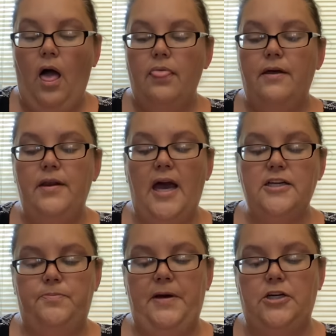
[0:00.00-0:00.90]
The
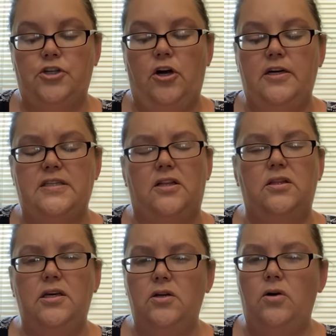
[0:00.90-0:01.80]
next picture, it's a
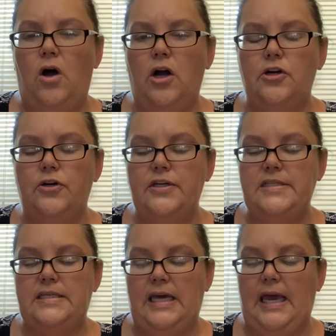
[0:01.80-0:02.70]
little harder to
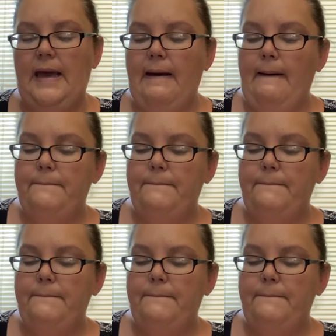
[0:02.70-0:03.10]
see,